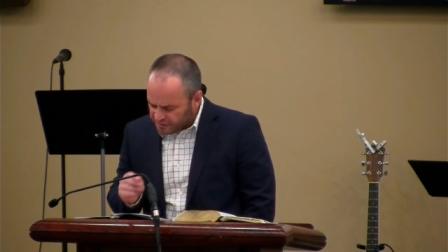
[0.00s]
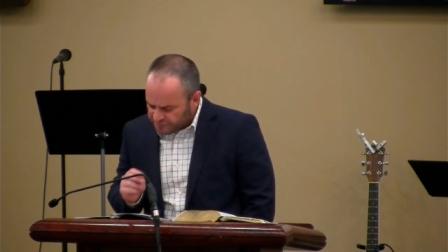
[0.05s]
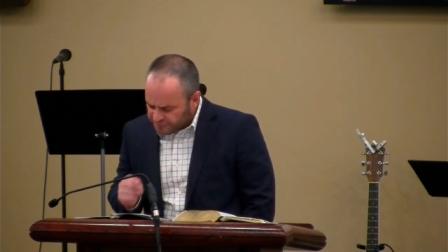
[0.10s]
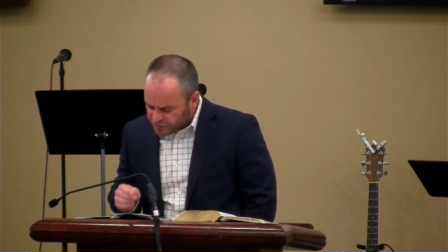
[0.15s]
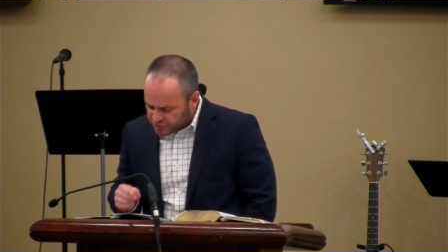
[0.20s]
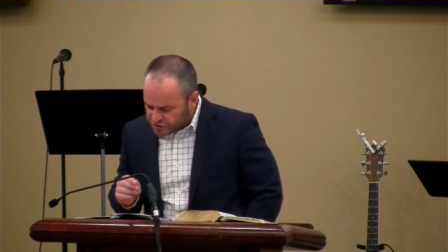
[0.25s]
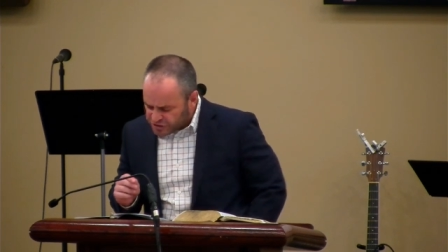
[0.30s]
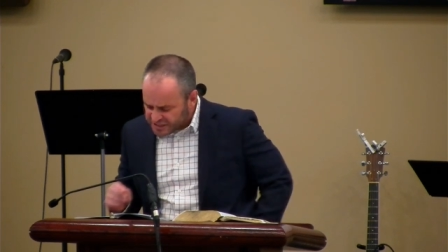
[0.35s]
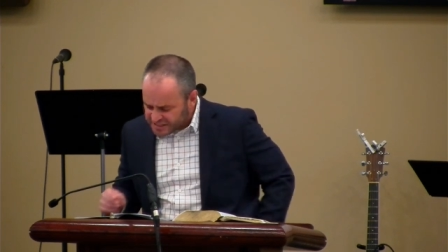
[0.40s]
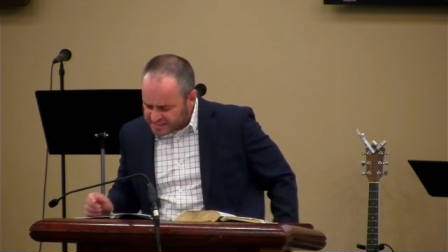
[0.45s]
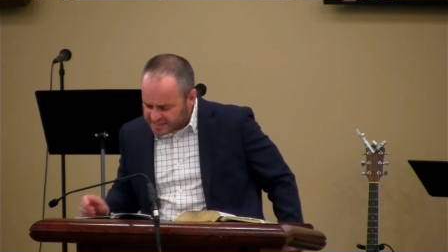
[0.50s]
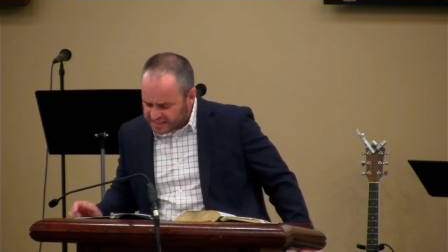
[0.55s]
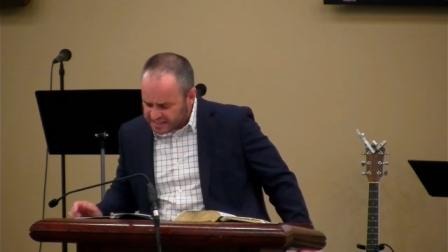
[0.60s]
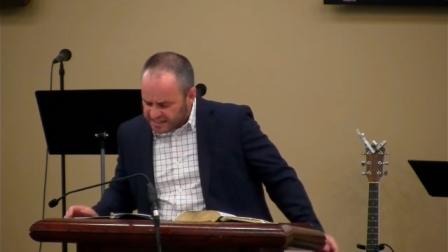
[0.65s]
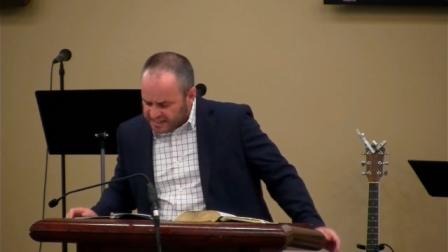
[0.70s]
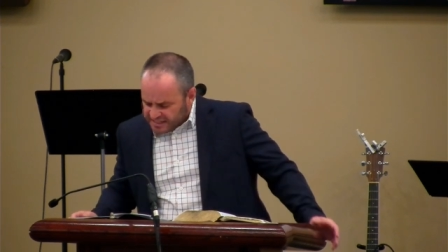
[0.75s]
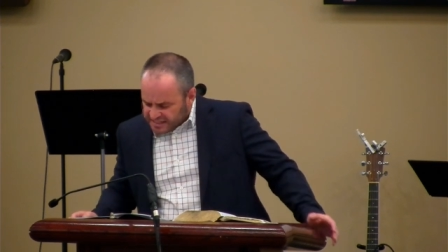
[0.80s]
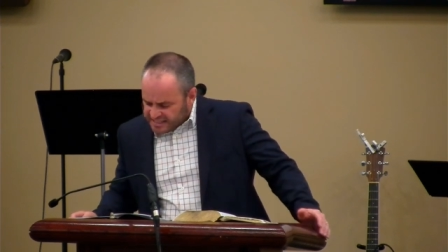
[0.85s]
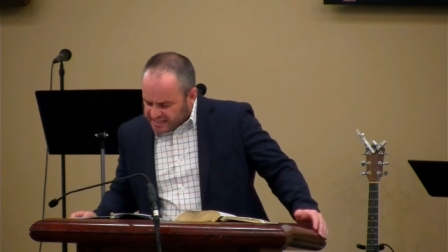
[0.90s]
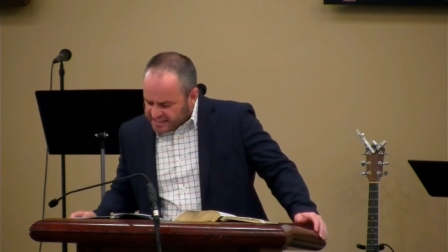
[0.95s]
Verses
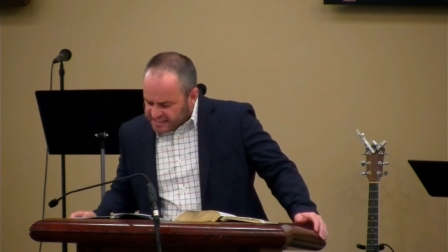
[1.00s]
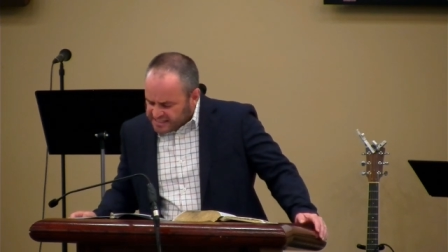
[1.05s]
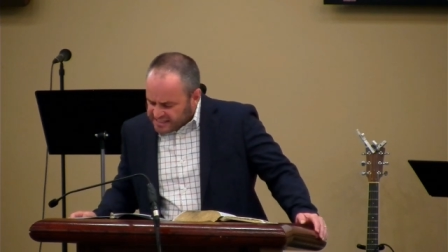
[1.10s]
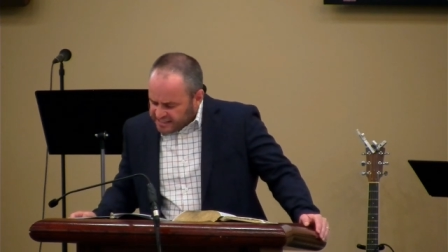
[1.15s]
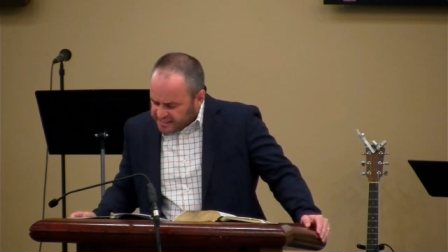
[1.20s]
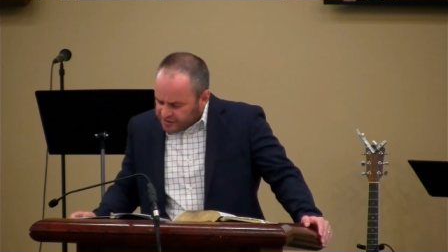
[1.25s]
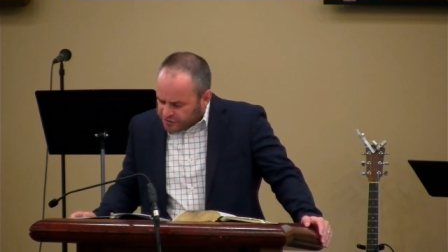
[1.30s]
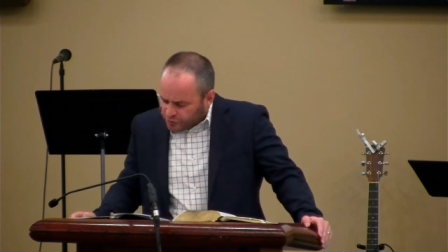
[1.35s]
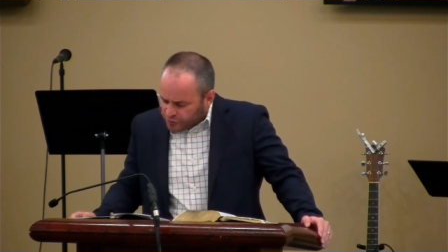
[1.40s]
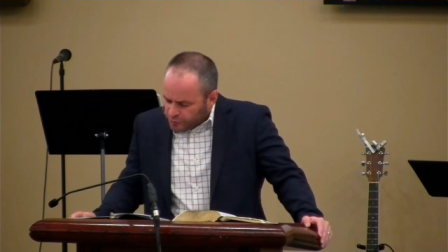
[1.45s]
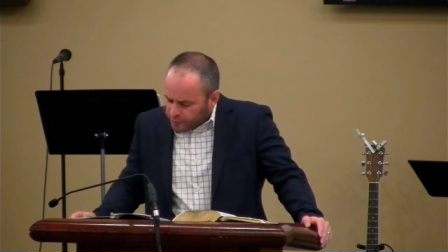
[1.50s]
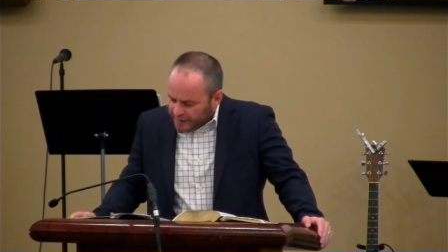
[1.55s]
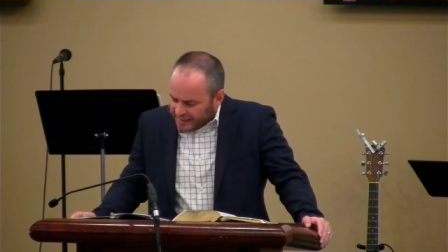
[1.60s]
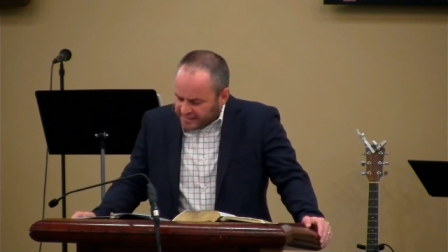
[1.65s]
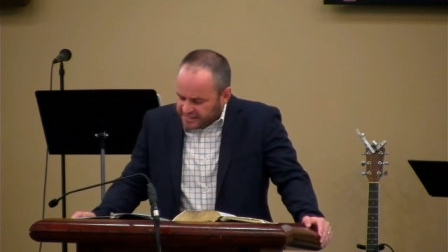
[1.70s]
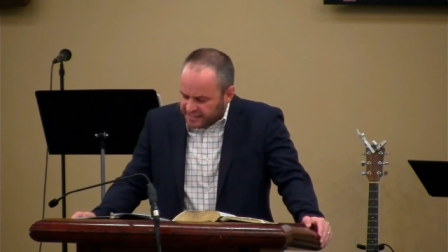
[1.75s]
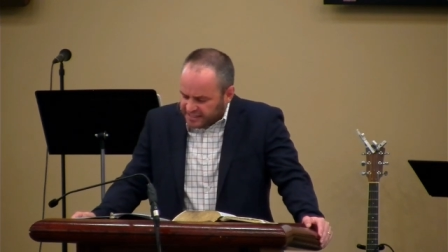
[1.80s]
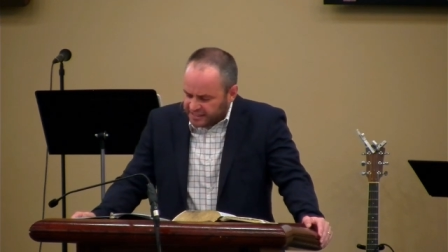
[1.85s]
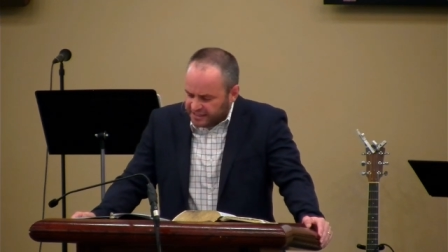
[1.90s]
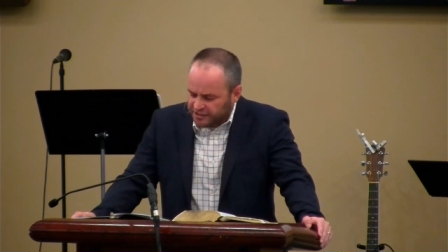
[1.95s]
16 through
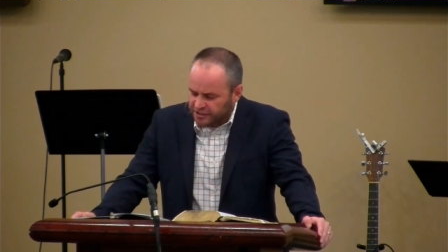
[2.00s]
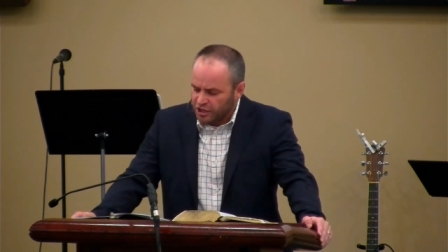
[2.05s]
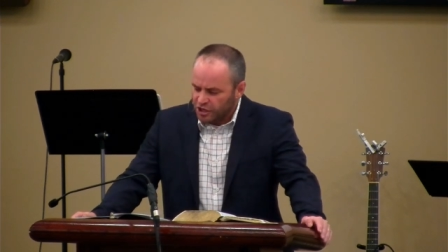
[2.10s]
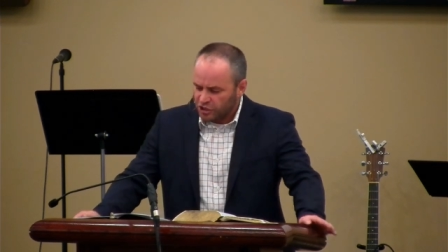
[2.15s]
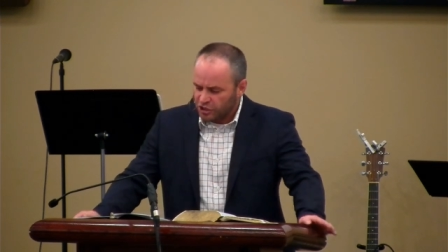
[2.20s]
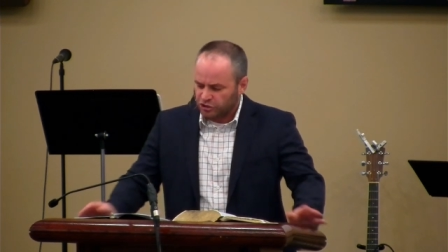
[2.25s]
18